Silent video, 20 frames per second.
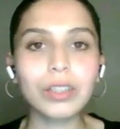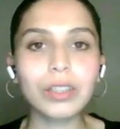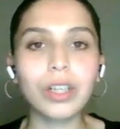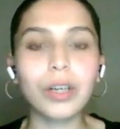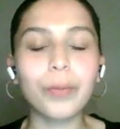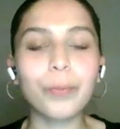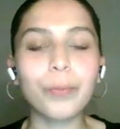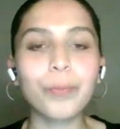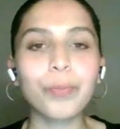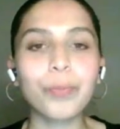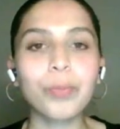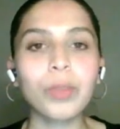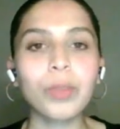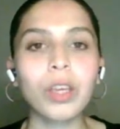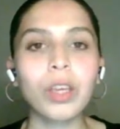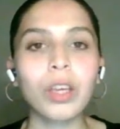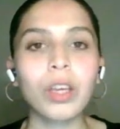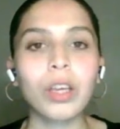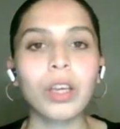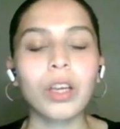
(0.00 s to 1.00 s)
And
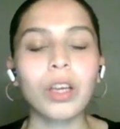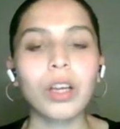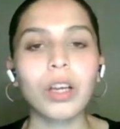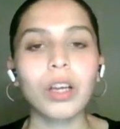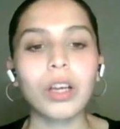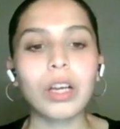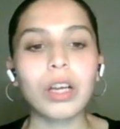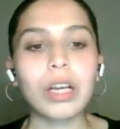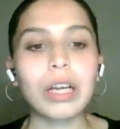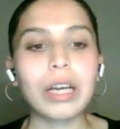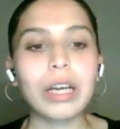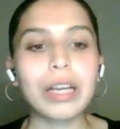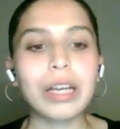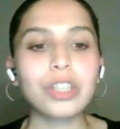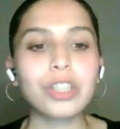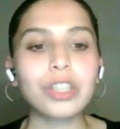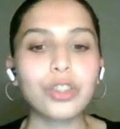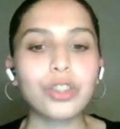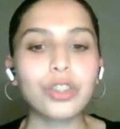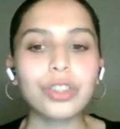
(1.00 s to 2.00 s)

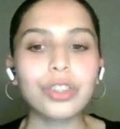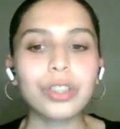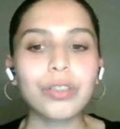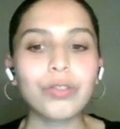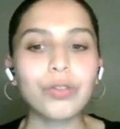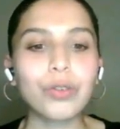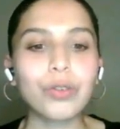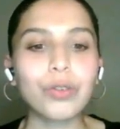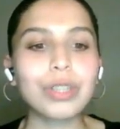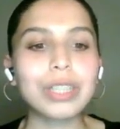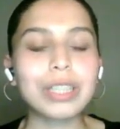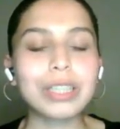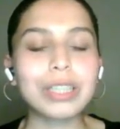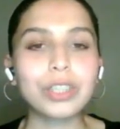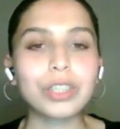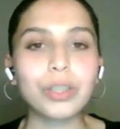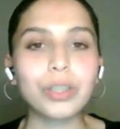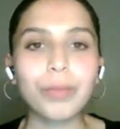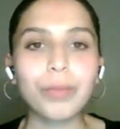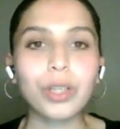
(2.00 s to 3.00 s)
usually for
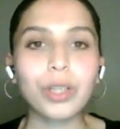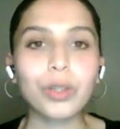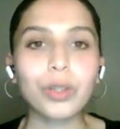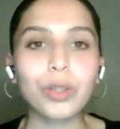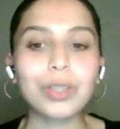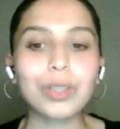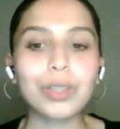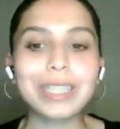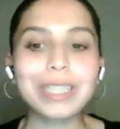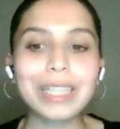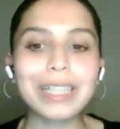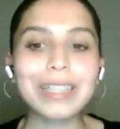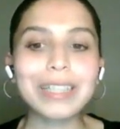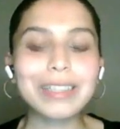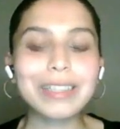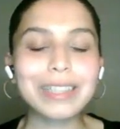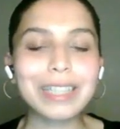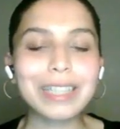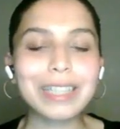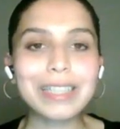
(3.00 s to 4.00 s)
something called sickle
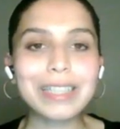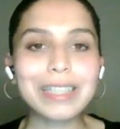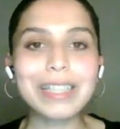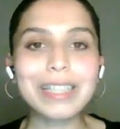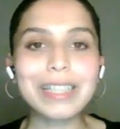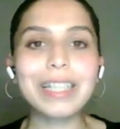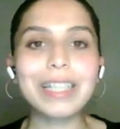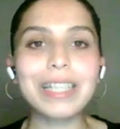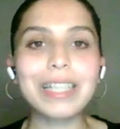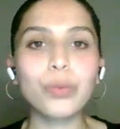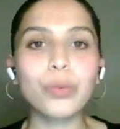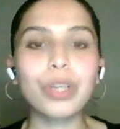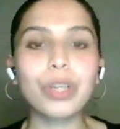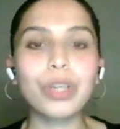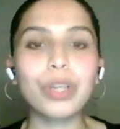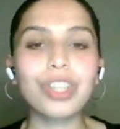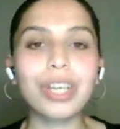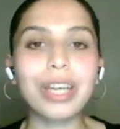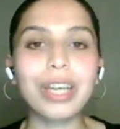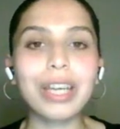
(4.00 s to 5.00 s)
cell disease,
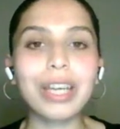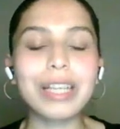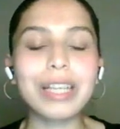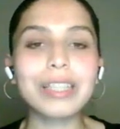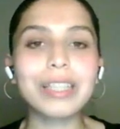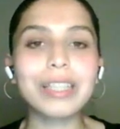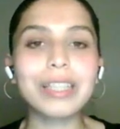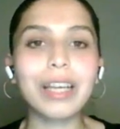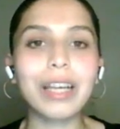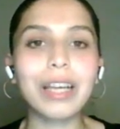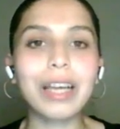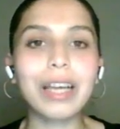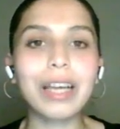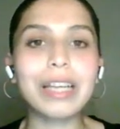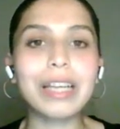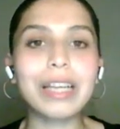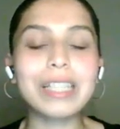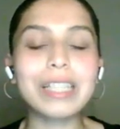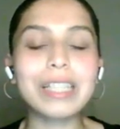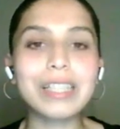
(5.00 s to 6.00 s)
which is a
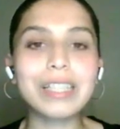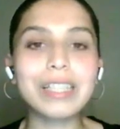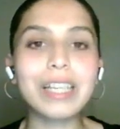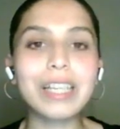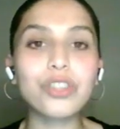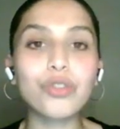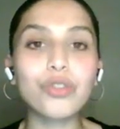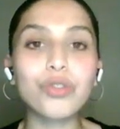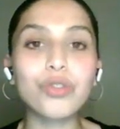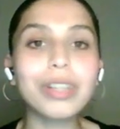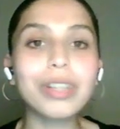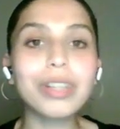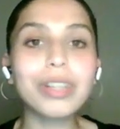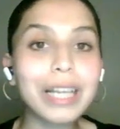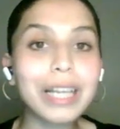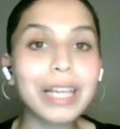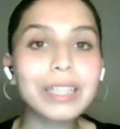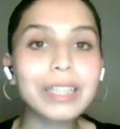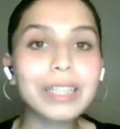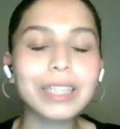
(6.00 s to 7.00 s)
disease
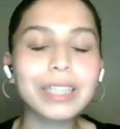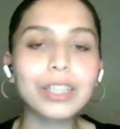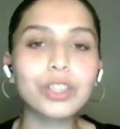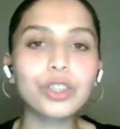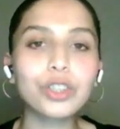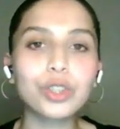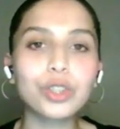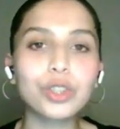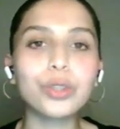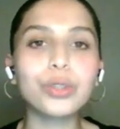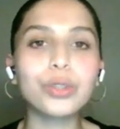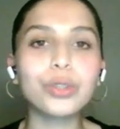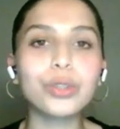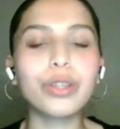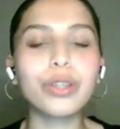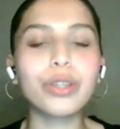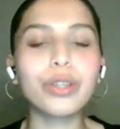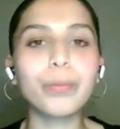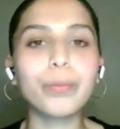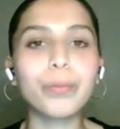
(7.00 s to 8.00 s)
relating to
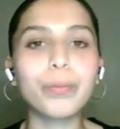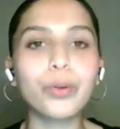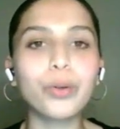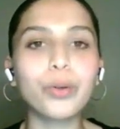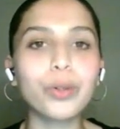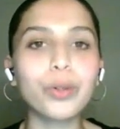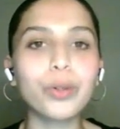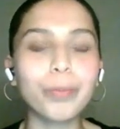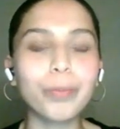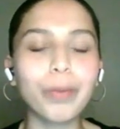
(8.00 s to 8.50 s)
the bone